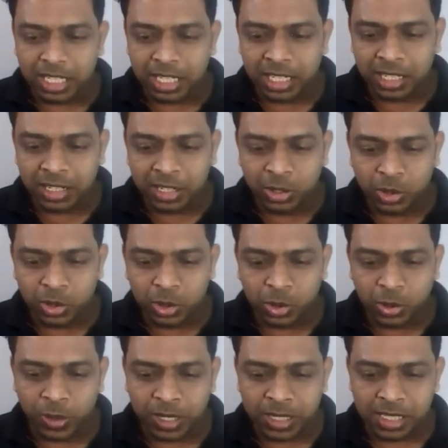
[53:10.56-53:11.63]
Look
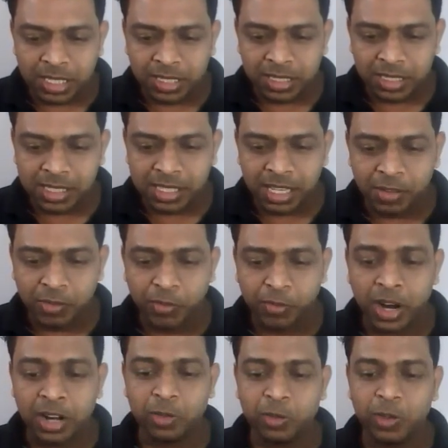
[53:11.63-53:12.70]
through what? It's a
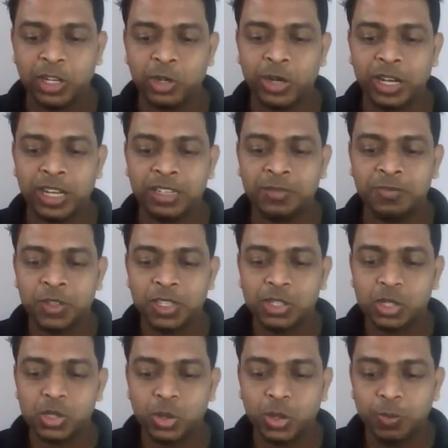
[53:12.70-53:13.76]
front window, and
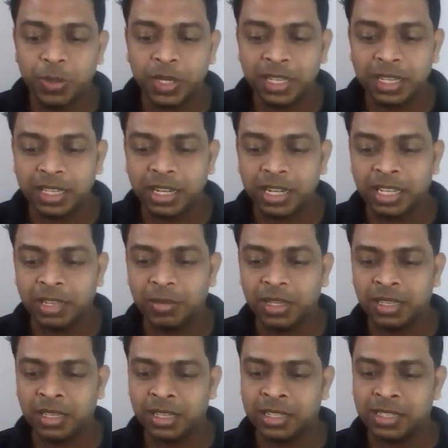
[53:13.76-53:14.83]
stood peering
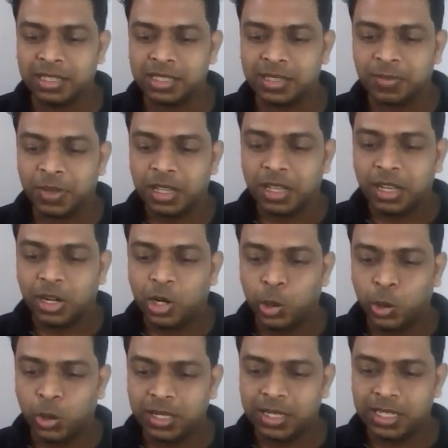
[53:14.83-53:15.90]
means
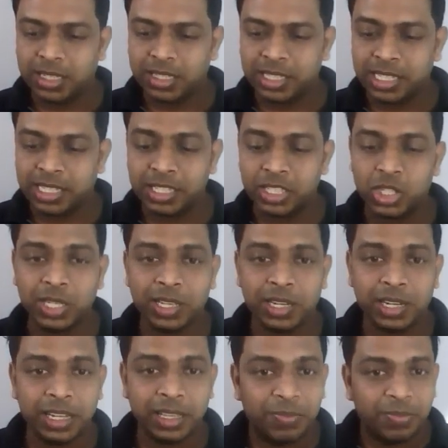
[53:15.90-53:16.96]
look
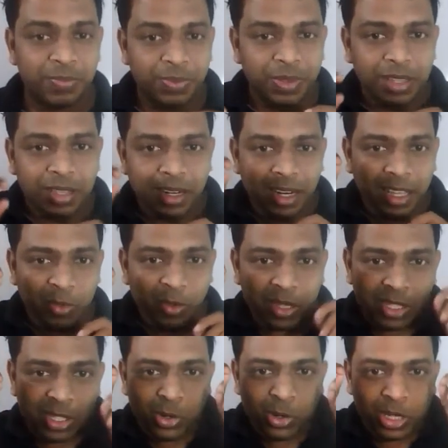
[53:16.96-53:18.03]
searchingly. Like
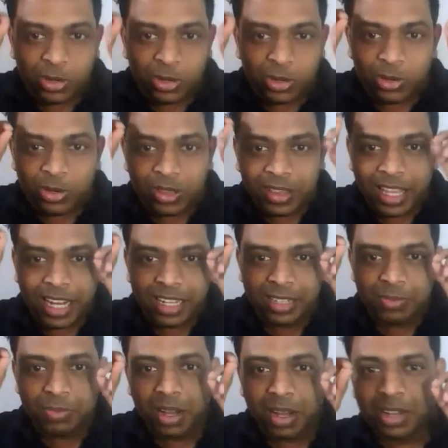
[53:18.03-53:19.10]
what's going on in
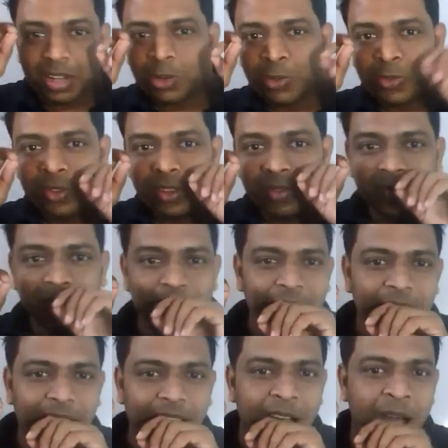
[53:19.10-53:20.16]
that part of the
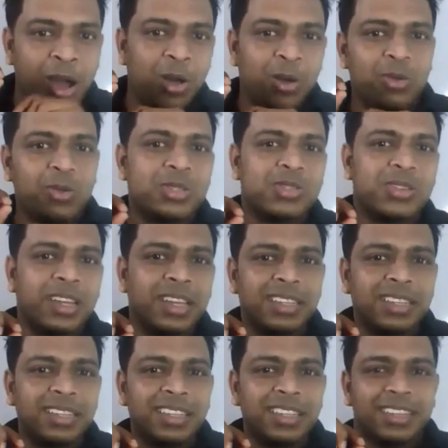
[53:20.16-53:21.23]
house,
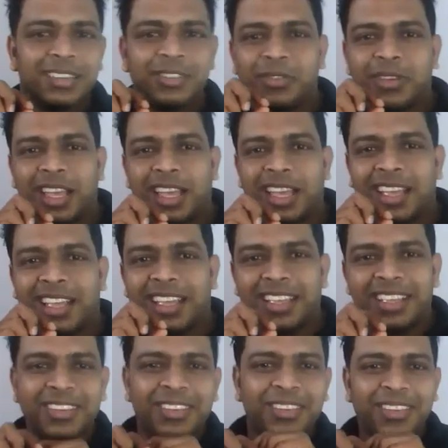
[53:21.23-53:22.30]
right? Where
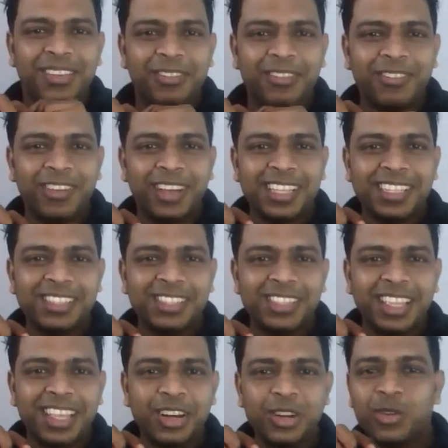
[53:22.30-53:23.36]
why isn't
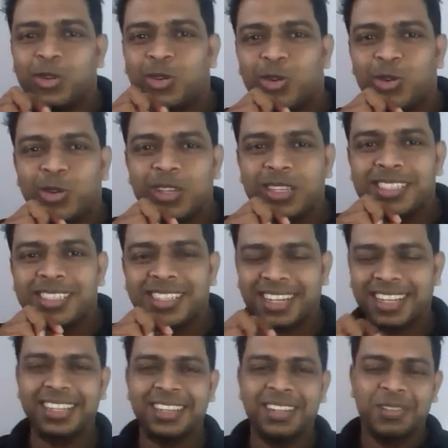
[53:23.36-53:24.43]
there no noise,
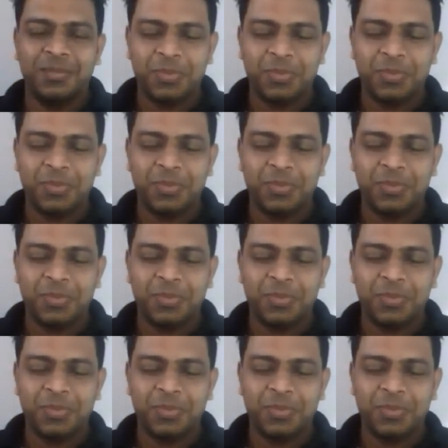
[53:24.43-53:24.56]
right?